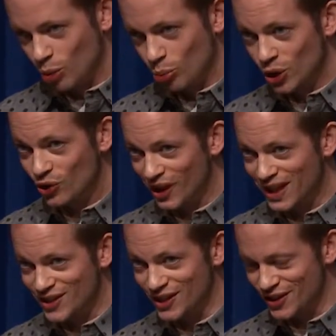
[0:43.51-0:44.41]
But you're not
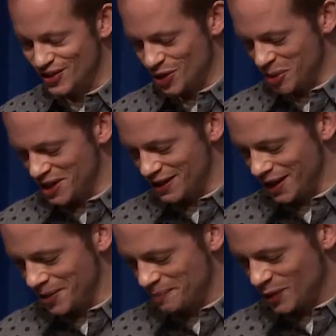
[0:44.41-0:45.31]
here to listen to me
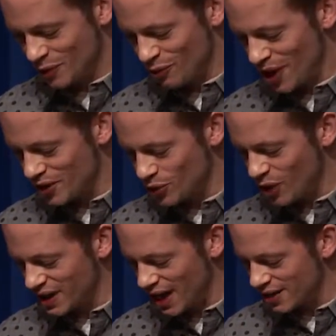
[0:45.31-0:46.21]
today, rather to
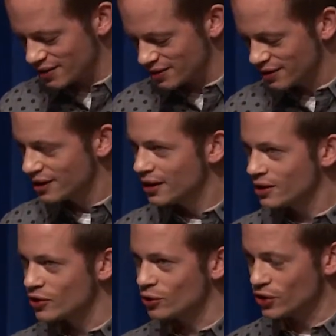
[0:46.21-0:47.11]
our guest,
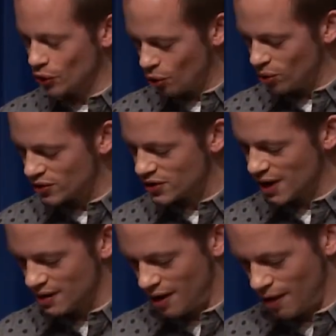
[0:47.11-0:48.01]
Dr. Court
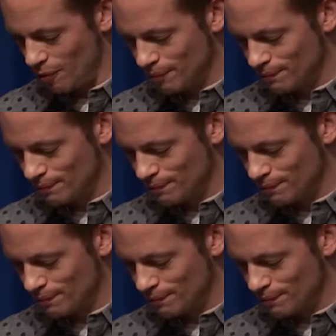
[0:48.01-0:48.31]
Sandau.